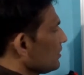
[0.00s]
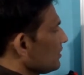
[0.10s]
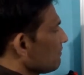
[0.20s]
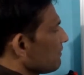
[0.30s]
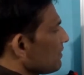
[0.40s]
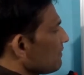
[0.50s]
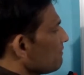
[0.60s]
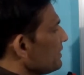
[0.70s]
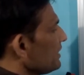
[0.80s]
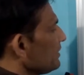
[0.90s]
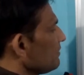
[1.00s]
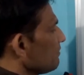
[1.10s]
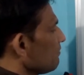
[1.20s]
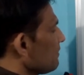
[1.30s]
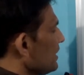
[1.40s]
f of b
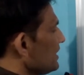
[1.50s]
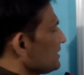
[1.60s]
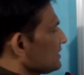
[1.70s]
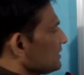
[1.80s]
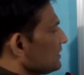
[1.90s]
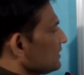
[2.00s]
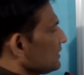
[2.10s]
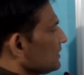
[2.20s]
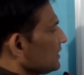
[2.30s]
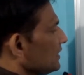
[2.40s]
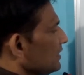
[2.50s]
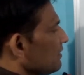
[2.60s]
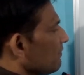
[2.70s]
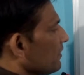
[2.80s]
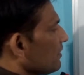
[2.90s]
minus
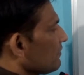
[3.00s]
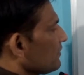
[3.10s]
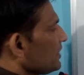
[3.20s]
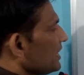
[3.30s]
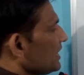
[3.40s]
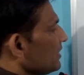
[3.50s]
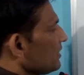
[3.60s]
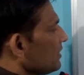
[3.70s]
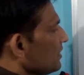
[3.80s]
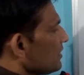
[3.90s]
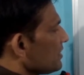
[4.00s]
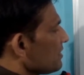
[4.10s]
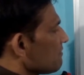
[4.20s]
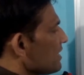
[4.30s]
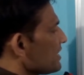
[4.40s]
f of a
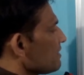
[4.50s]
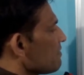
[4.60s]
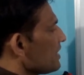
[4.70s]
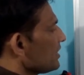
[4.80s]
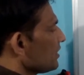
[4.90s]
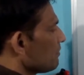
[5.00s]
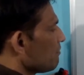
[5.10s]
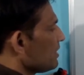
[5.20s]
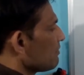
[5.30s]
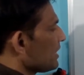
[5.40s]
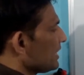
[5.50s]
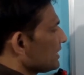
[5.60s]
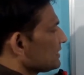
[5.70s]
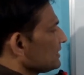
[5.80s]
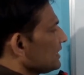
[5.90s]
divided by b
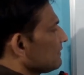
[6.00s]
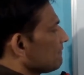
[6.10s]
minus a.